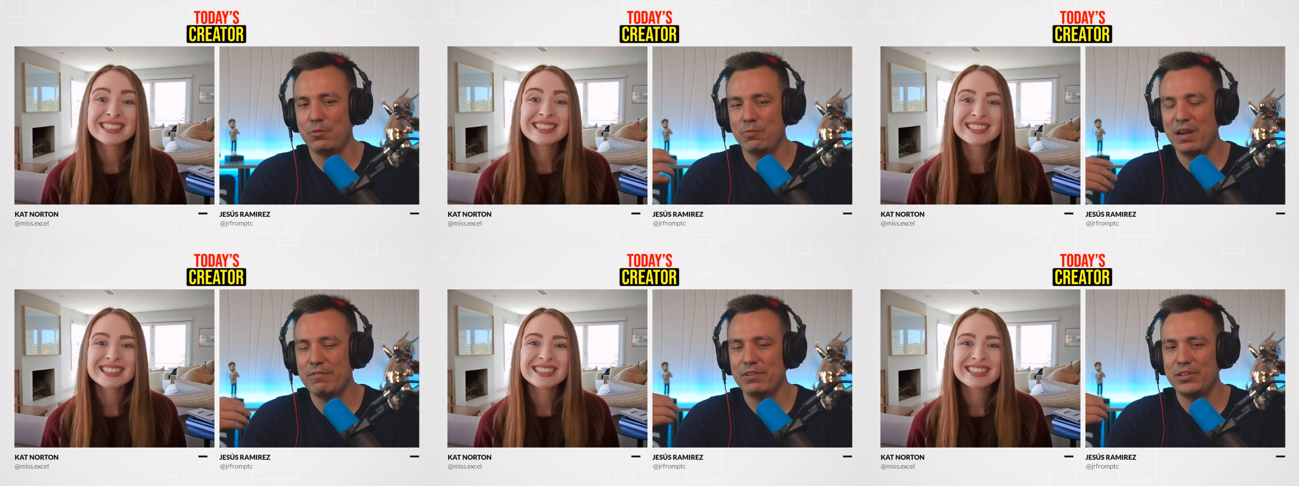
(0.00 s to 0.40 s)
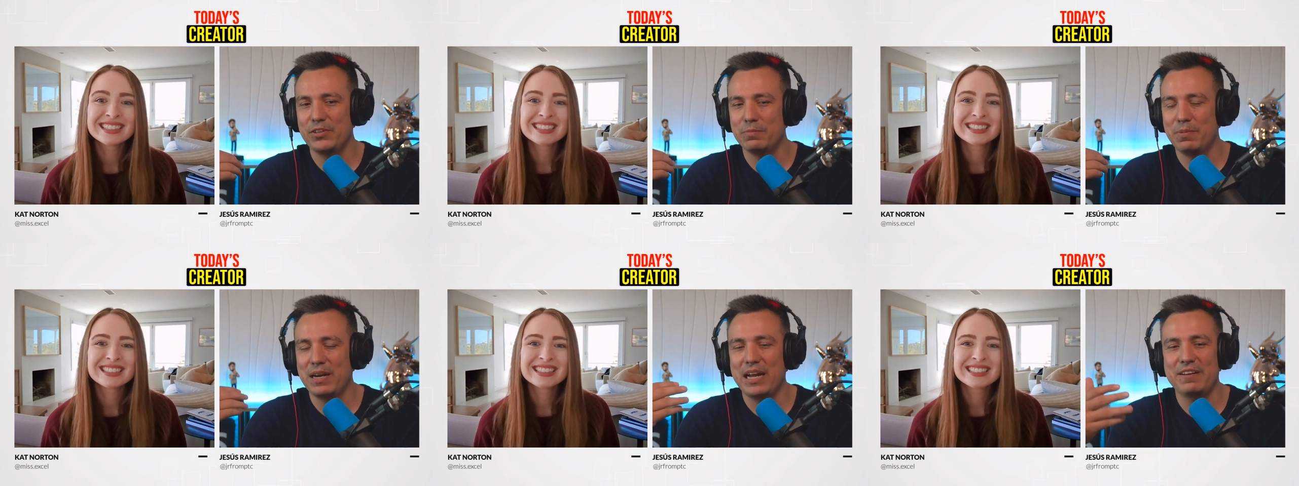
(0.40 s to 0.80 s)
Speaker 1: with
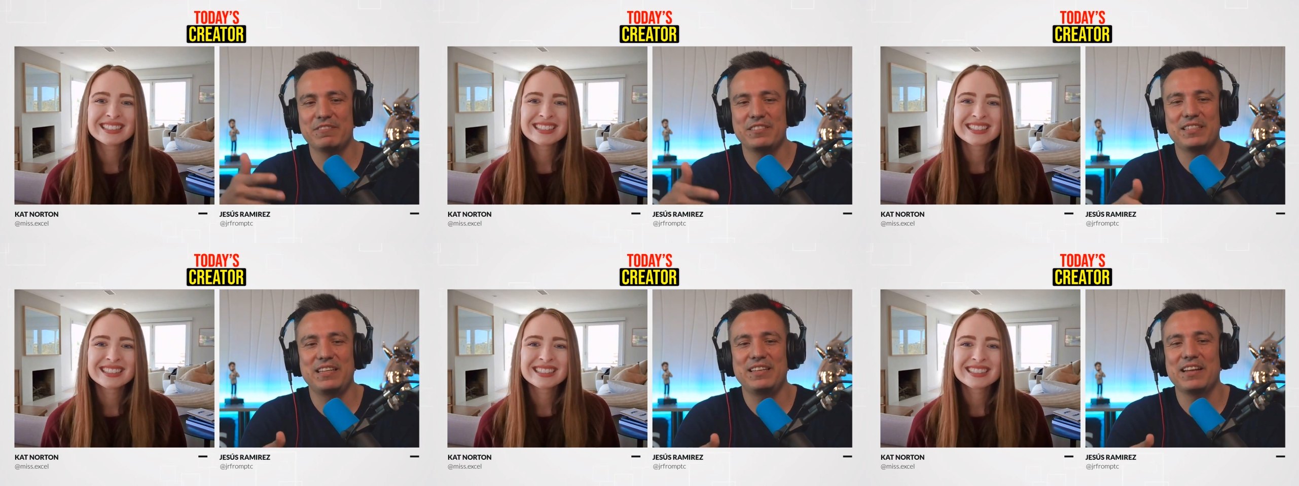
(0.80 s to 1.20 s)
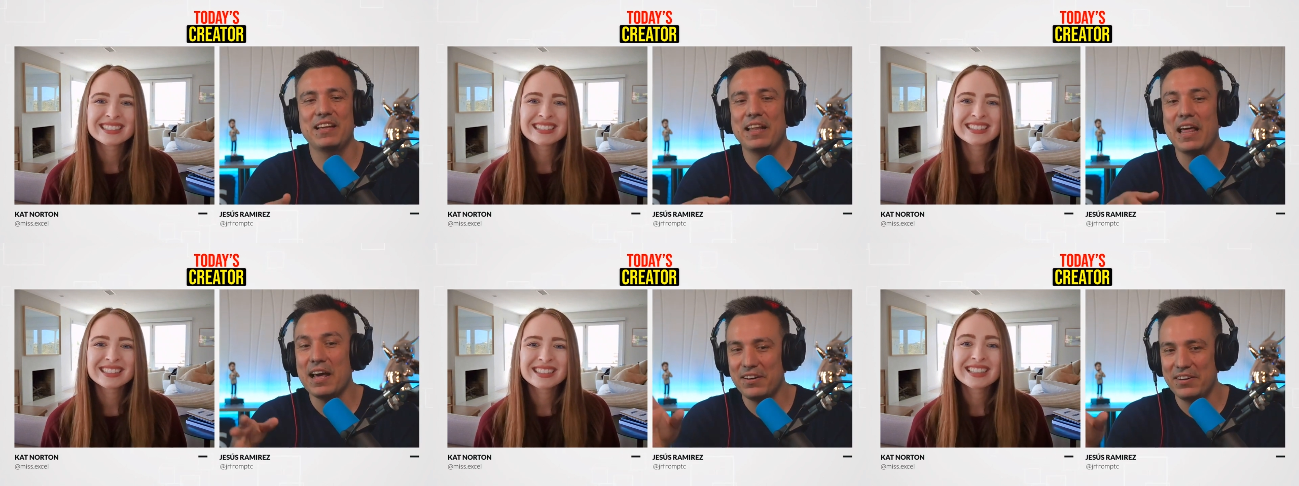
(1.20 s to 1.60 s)
revenue, but I've seen
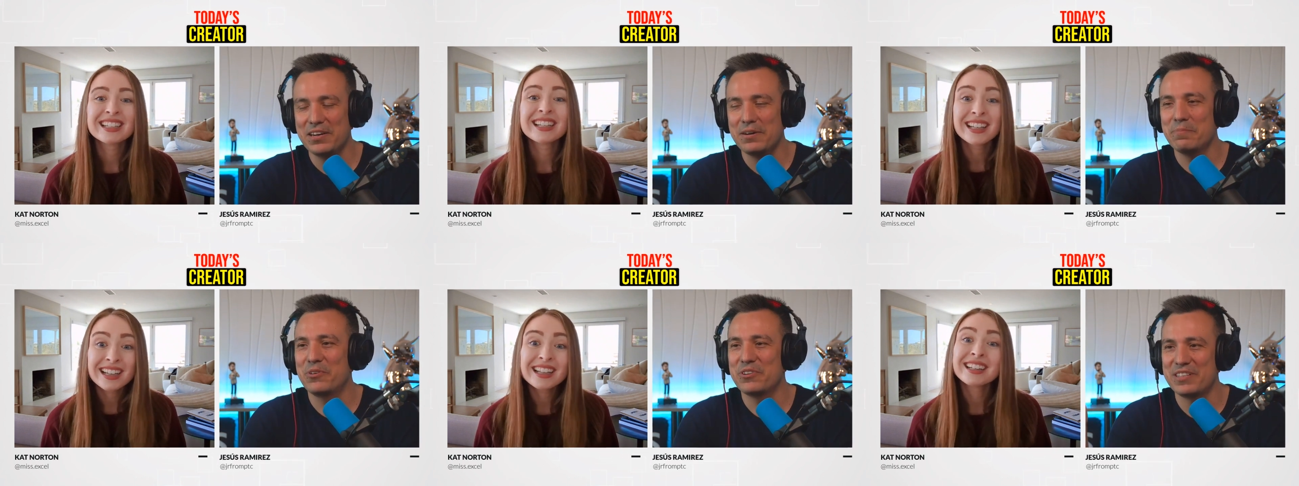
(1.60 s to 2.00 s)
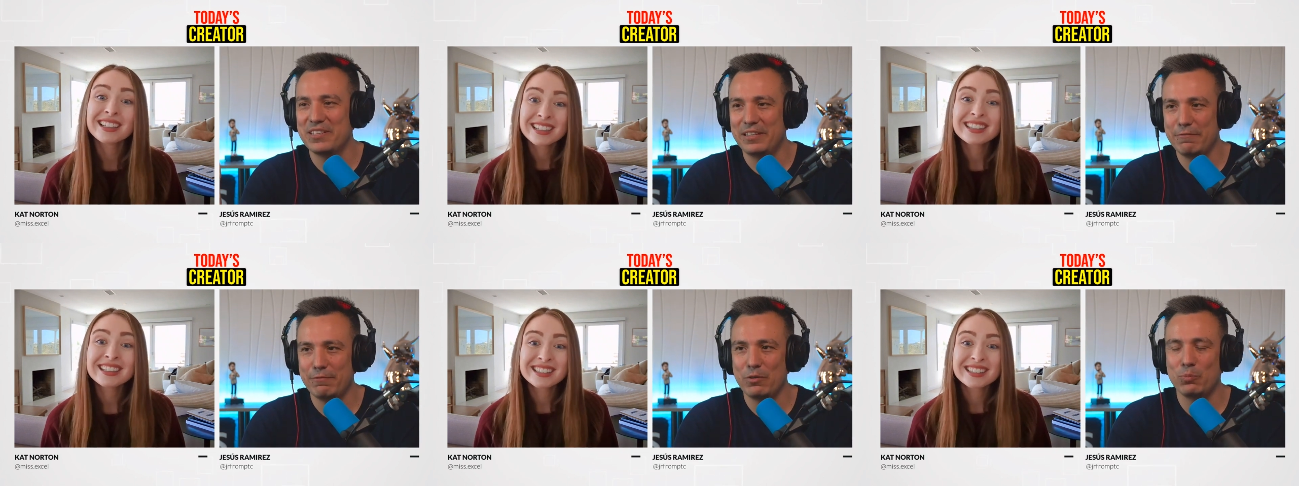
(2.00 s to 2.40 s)
a lot of numbers
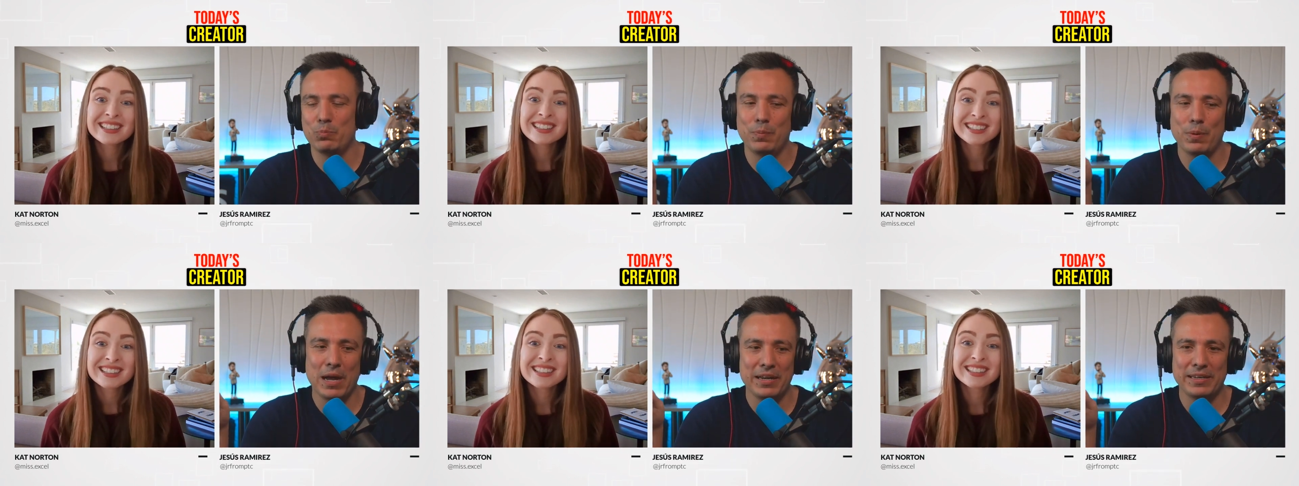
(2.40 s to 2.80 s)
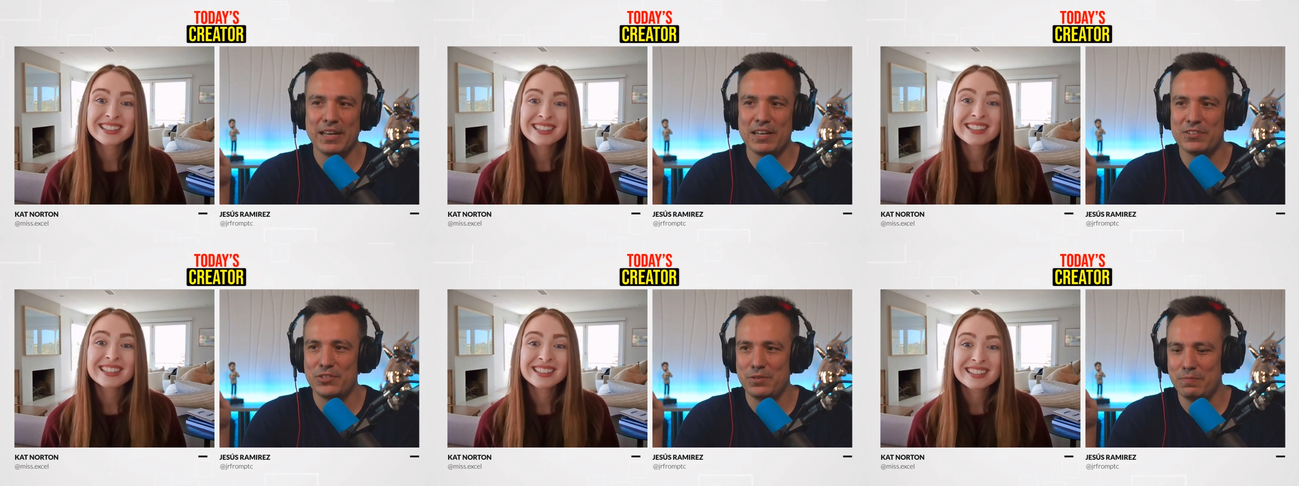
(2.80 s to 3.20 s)
in different
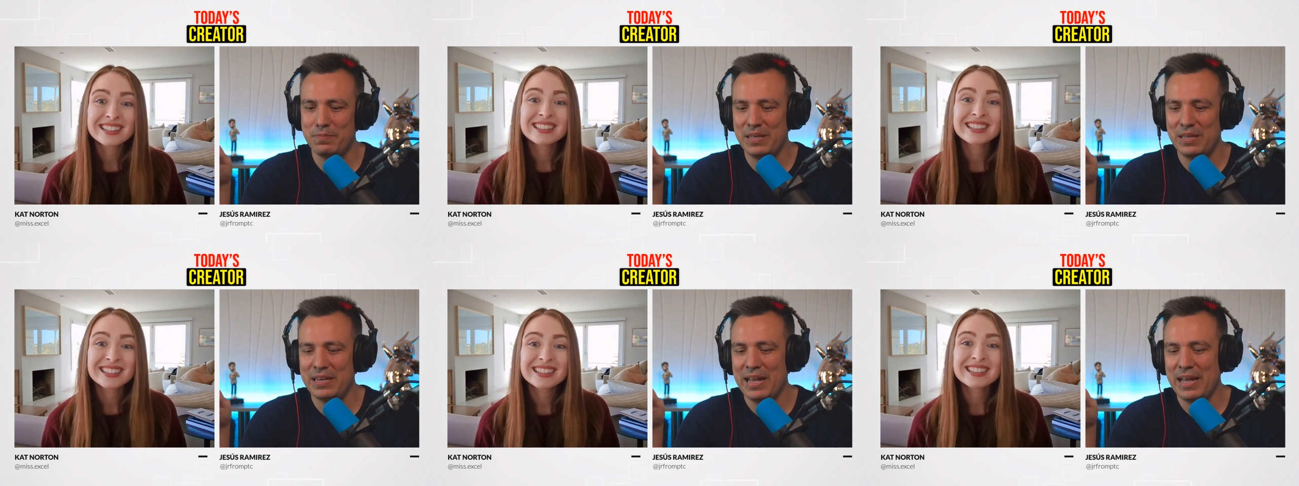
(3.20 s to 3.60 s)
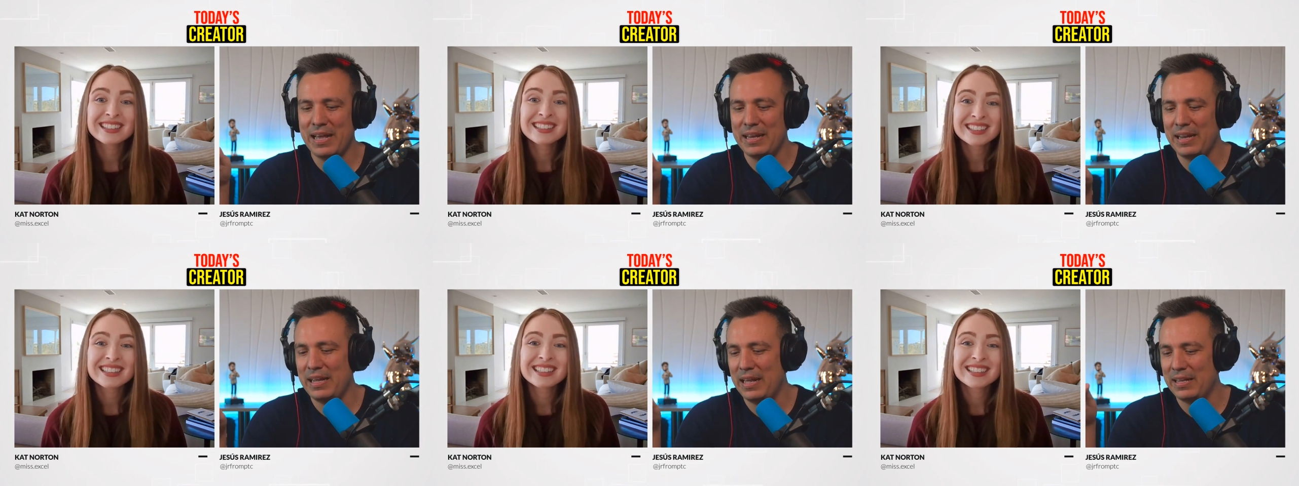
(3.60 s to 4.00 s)
podcasts you've been
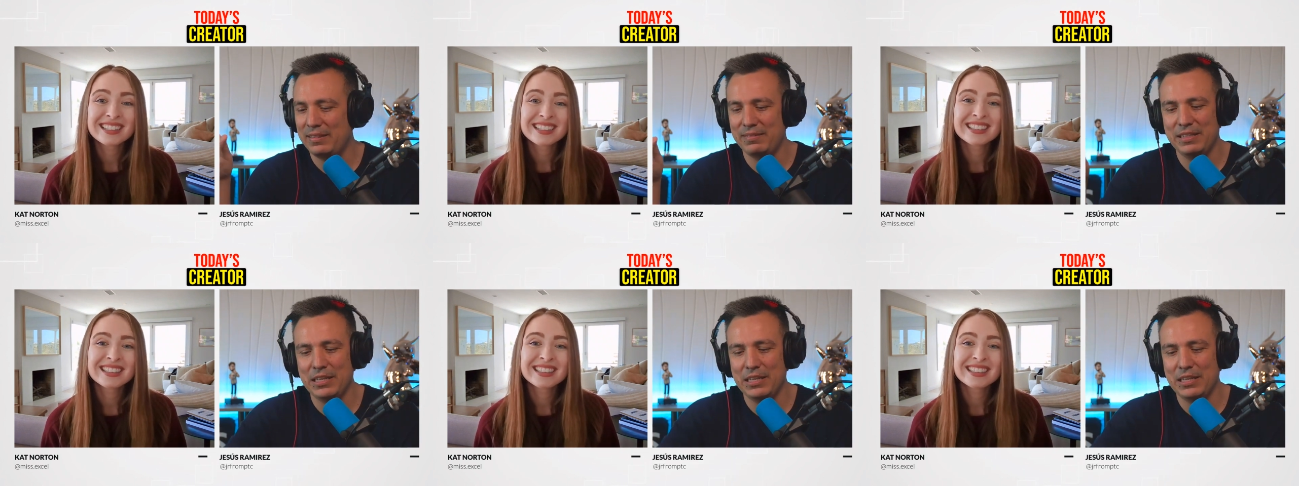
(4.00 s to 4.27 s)
at,